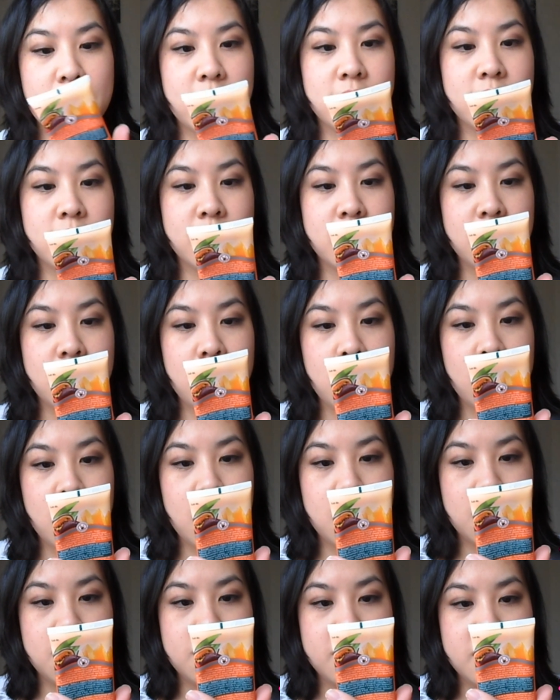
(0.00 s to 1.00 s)
more.
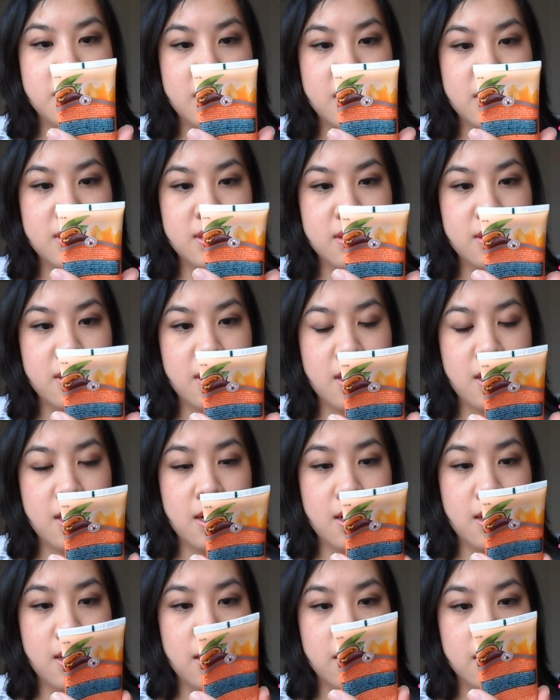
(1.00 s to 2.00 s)
This is
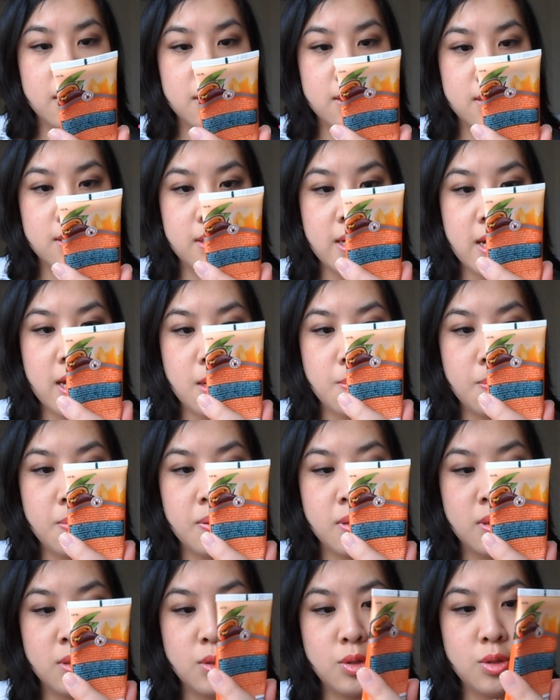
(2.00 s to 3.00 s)
the
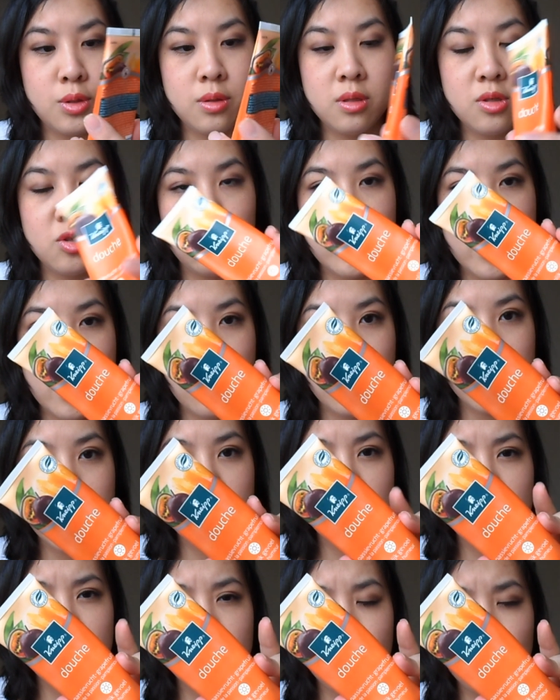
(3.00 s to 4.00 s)
Kneipe
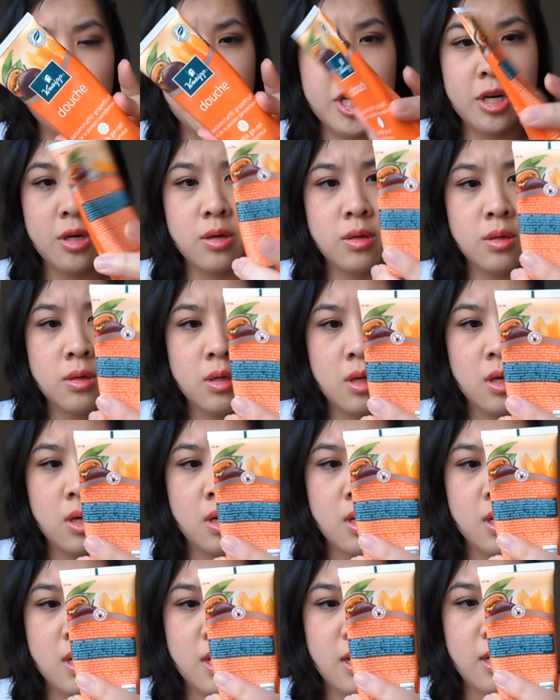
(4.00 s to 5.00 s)
shower gel,
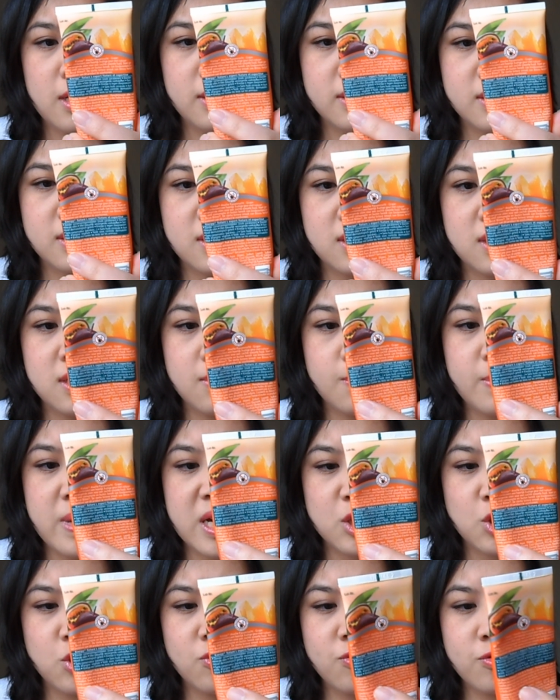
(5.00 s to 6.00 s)
and this is
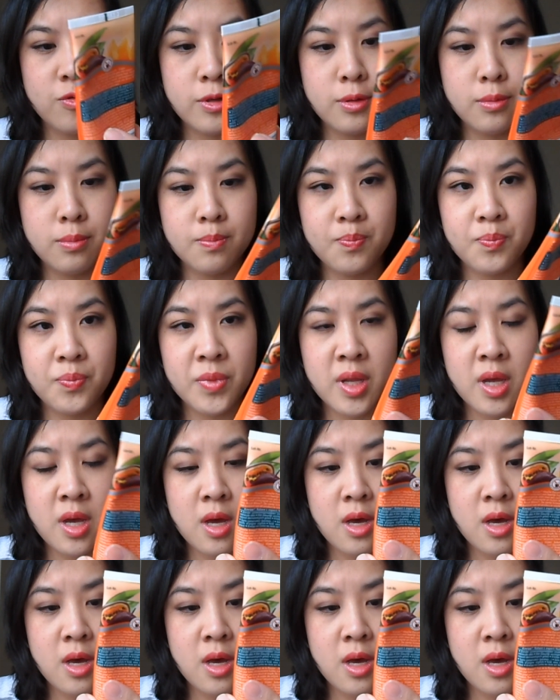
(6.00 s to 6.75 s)
in passion fruit.